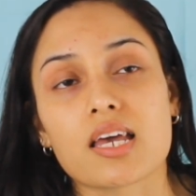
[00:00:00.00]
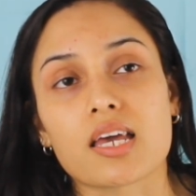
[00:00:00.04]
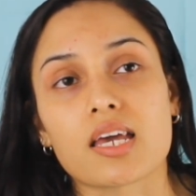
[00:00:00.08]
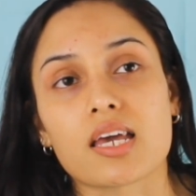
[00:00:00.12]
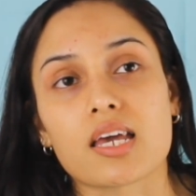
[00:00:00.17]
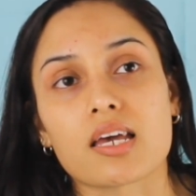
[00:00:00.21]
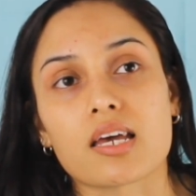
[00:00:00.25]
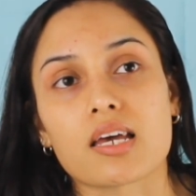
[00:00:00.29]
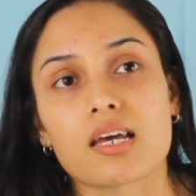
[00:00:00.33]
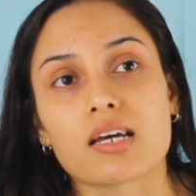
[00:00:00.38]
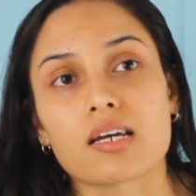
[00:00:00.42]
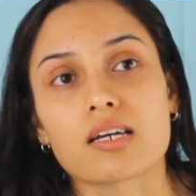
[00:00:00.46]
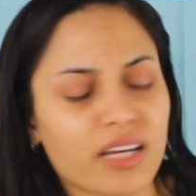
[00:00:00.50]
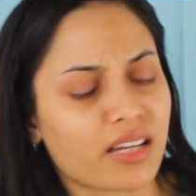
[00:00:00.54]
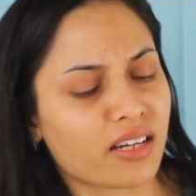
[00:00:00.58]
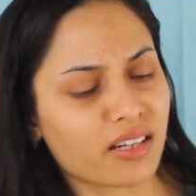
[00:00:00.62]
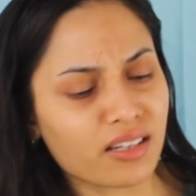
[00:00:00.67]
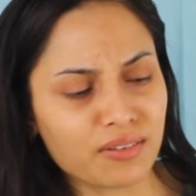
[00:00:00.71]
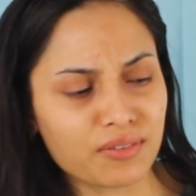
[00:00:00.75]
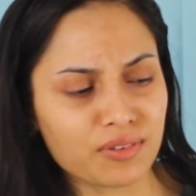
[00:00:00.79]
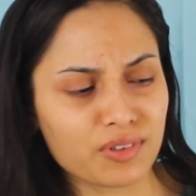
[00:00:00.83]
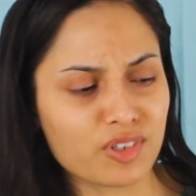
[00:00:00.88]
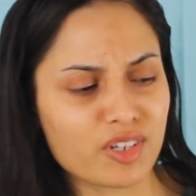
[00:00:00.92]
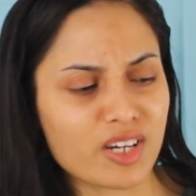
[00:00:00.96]
And any
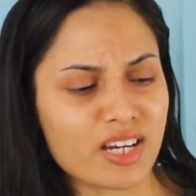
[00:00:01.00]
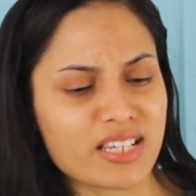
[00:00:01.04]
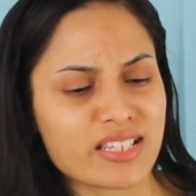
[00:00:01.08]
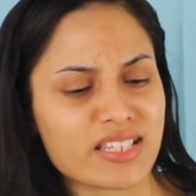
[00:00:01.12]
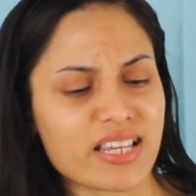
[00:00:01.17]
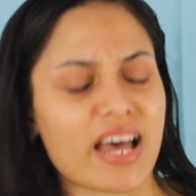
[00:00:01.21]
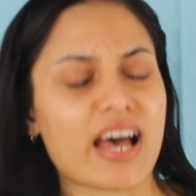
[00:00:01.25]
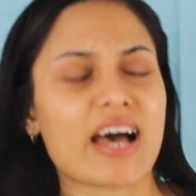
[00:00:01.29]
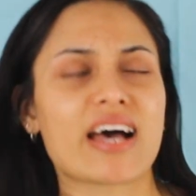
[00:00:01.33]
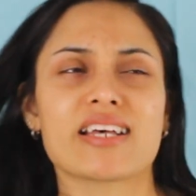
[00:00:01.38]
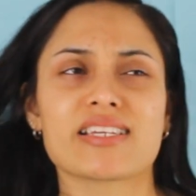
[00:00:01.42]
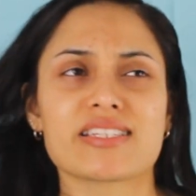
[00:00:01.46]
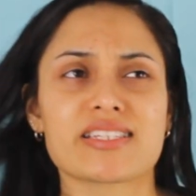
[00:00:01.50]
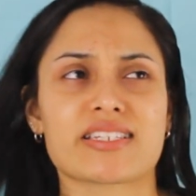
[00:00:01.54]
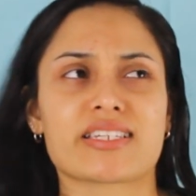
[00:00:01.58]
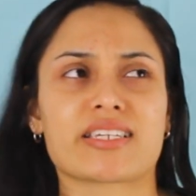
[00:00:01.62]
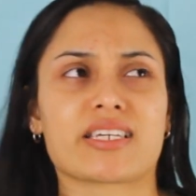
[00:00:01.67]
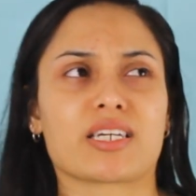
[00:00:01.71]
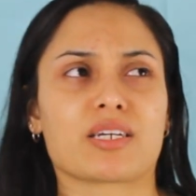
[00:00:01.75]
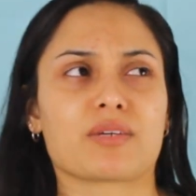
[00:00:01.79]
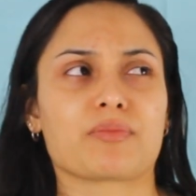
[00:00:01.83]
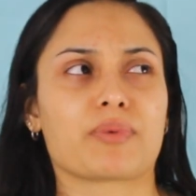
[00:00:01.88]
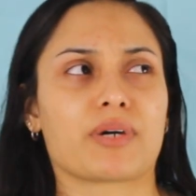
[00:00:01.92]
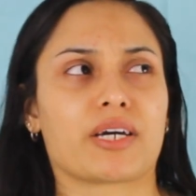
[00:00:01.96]
of you guys
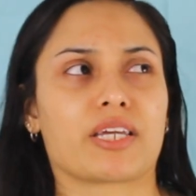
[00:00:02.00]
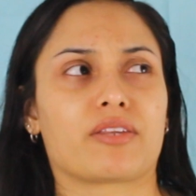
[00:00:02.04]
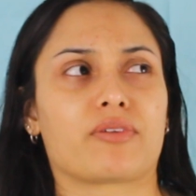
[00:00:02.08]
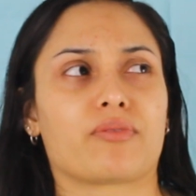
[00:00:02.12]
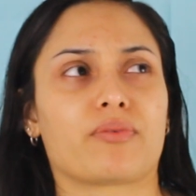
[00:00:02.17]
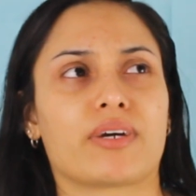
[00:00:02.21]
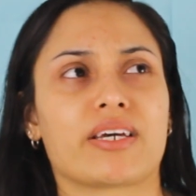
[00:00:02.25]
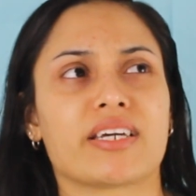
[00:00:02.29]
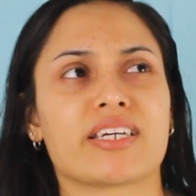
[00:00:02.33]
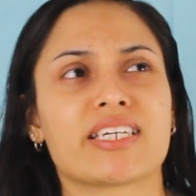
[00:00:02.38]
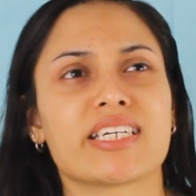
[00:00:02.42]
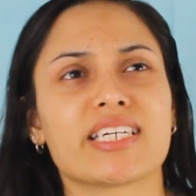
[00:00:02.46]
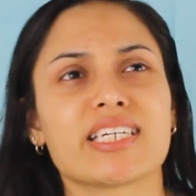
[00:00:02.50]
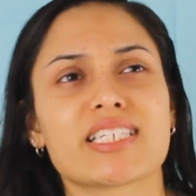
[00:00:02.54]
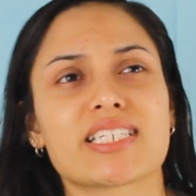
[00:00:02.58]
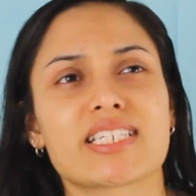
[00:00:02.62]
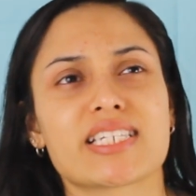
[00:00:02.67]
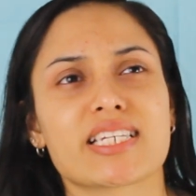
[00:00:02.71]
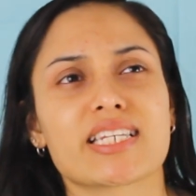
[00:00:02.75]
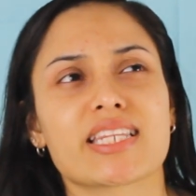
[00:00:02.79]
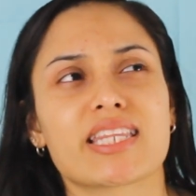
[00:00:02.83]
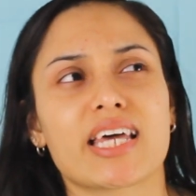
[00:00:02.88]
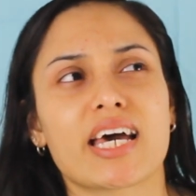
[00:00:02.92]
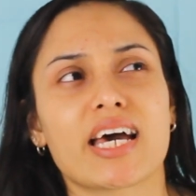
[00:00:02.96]
asking, by the way, he
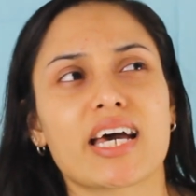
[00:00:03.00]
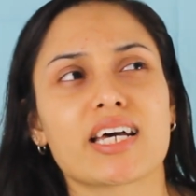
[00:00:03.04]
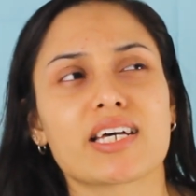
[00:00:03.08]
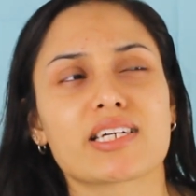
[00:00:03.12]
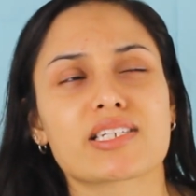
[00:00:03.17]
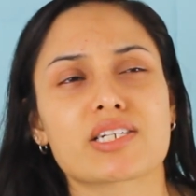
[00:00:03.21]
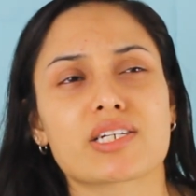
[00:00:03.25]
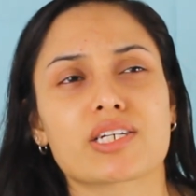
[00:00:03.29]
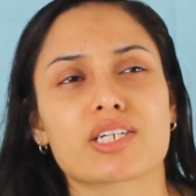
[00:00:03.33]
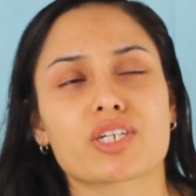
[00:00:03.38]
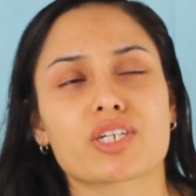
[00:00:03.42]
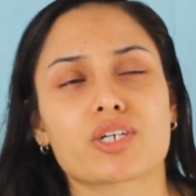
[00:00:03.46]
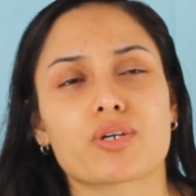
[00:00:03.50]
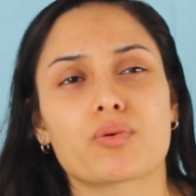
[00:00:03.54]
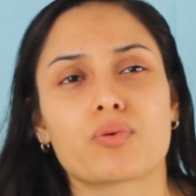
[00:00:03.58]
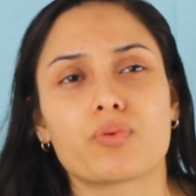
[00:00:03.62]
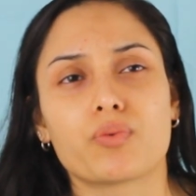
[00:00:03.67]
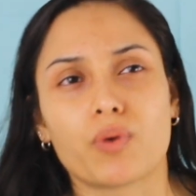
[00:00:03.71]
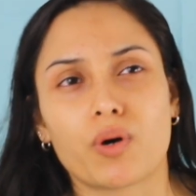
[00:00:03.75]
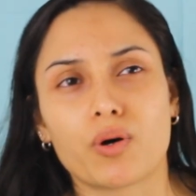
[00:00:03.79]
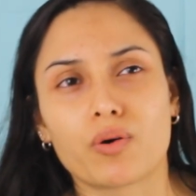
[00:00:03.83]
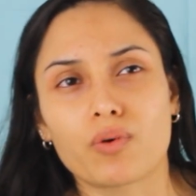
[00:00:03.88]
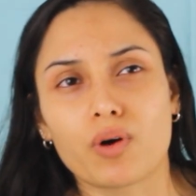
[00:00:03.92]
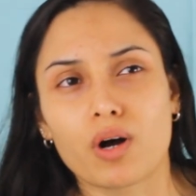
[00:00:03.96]
did that,
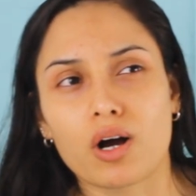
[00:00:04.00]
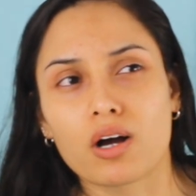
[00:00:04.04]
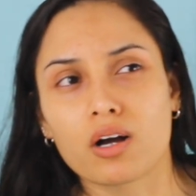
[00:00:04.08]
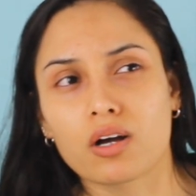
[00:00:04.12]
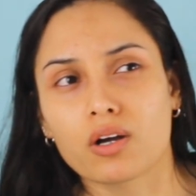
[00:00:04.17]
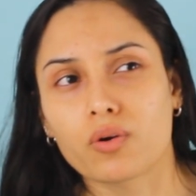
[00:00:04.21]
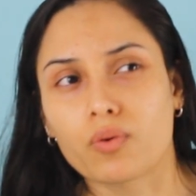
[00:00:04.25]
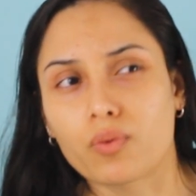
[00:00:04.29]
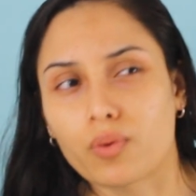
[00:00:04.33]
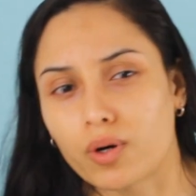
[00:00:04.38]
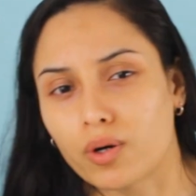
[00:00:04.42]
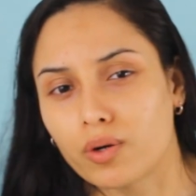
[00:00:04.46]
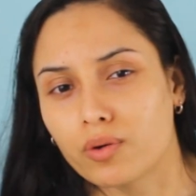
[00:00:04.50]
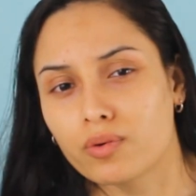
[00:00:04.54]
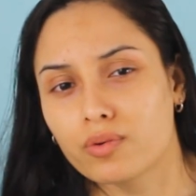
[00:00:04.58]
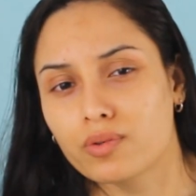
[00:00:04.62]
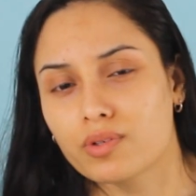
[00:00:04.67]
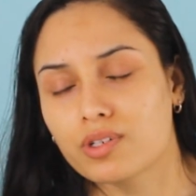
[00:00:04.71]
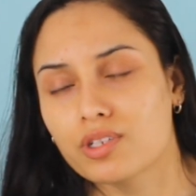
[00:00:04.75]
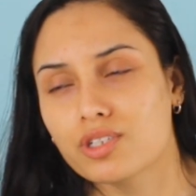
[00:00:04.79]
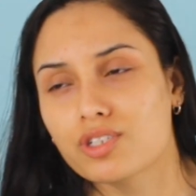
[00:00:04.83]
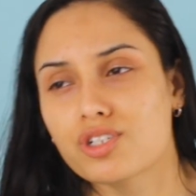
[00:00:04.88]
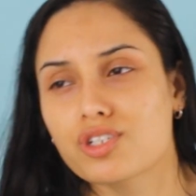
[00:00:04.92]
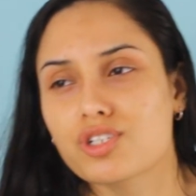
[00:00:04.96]
quote unquote,
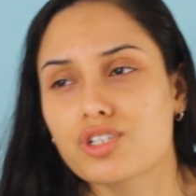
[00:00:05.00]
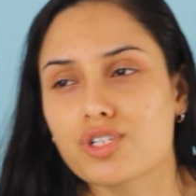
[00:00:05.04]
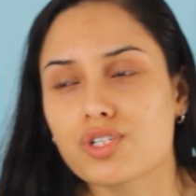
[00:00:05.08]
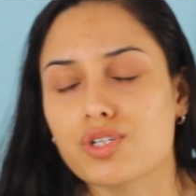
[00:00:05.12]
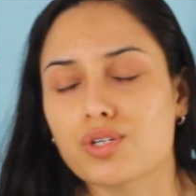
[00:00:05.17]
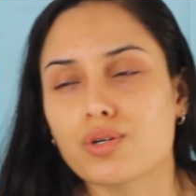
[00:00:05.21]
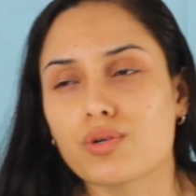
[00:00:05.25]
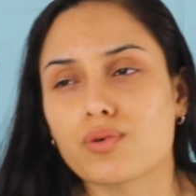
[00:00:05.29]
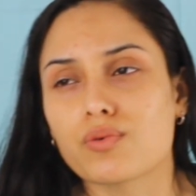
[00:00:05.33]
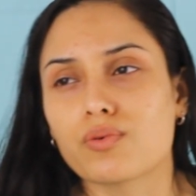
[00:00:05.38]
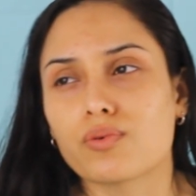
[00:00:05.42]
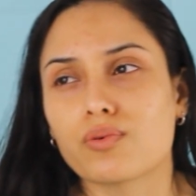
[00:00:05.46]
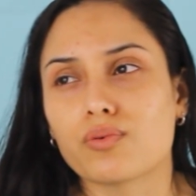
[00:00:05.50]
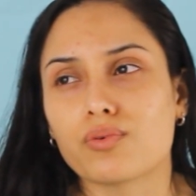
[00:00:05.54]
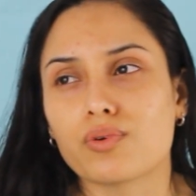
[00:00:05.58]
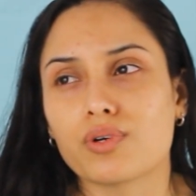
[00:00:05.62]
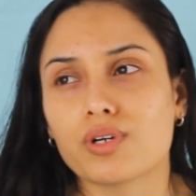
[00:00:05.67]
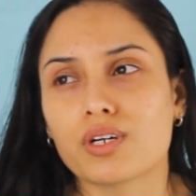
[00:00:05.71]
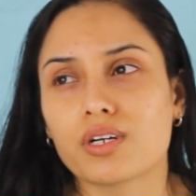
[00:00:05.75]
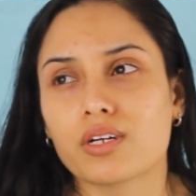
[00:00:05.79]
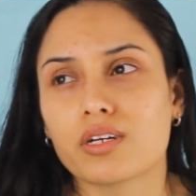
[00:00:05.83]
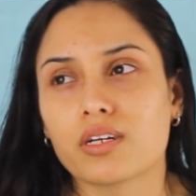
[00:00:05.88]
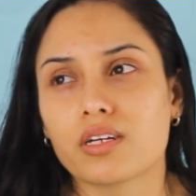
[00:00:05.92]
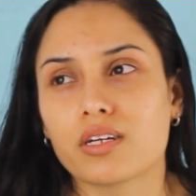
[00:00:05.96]
to
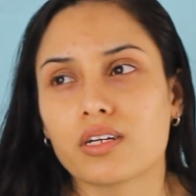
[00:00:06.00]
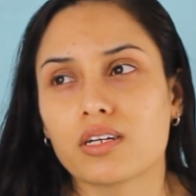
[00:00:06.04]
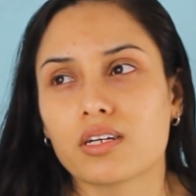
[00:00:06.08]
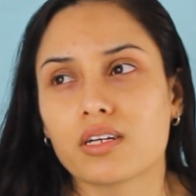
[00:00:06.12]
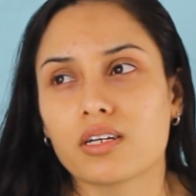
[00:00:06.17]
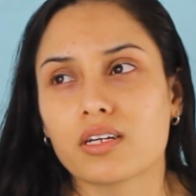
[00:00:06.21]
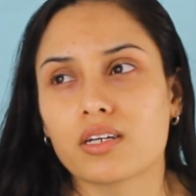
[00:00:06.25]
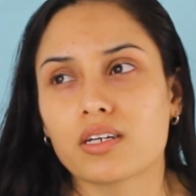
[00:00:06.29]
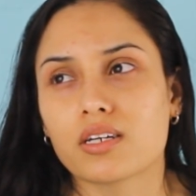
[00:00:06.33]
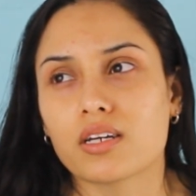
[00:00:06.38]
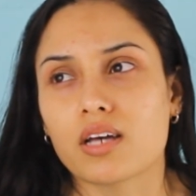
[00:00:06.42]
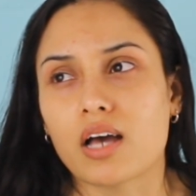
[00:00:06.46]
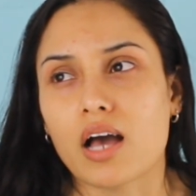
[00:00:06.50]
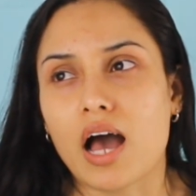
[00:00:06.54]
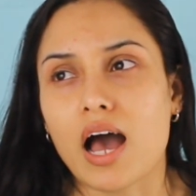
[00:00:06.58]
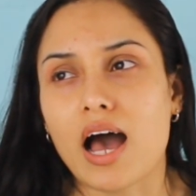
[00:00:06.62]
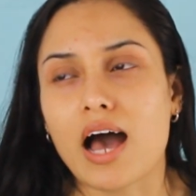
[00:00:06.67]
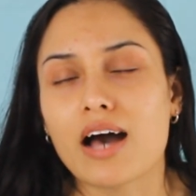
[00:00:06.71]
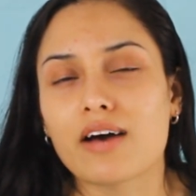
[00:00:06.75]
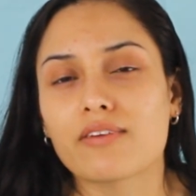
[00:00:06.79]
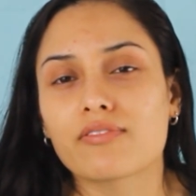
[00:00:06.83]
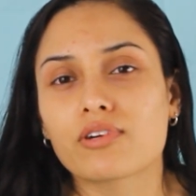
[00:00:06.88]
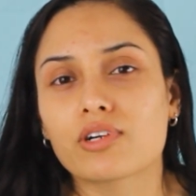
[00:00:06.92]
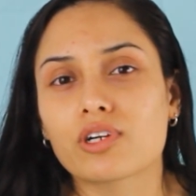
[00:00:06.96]

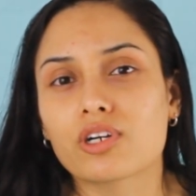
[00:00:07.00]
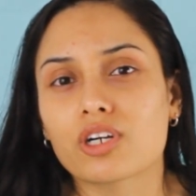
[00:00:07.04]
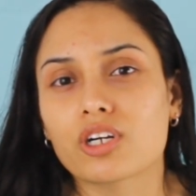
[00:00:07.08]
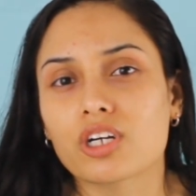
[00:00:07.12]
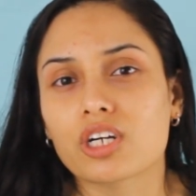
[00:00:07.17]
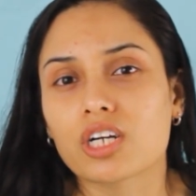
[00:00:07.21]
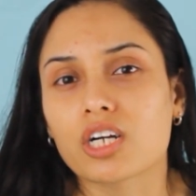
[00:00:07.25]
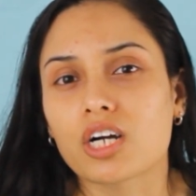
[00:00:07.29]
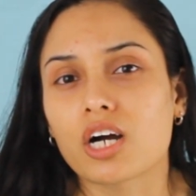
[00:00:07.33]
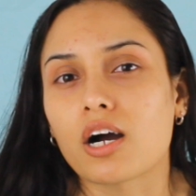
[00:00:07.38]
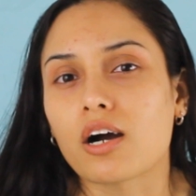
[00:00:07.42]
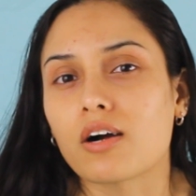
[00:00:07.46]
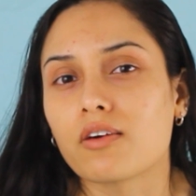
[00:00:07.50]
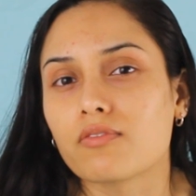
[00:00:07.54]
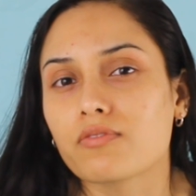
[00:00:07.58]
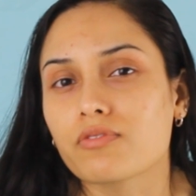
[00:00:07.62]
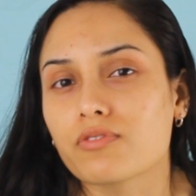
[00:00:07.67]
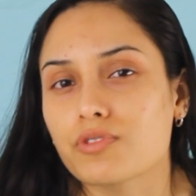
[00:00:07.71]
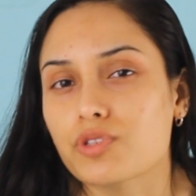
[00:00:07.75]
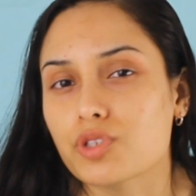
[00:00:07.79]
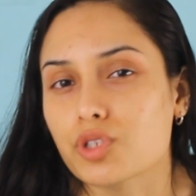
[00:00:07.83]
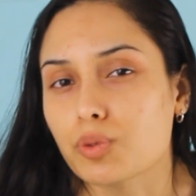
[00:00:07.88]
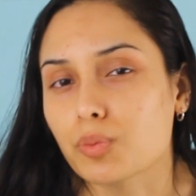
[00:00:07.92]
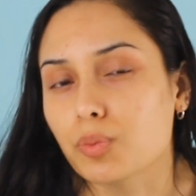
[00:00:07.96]
have her
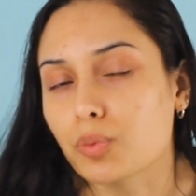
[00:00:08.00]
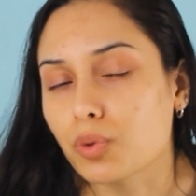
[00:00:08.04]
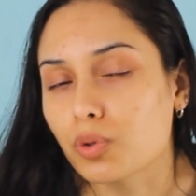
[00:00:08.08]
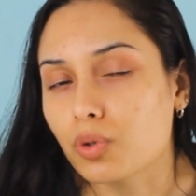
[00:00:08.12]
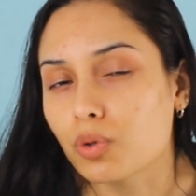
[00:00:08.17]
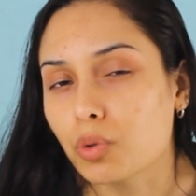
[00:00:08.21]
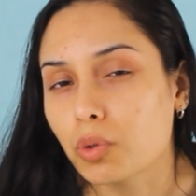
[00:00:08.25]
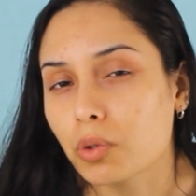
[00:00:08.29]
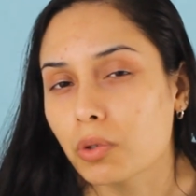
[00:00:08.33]
comfortable.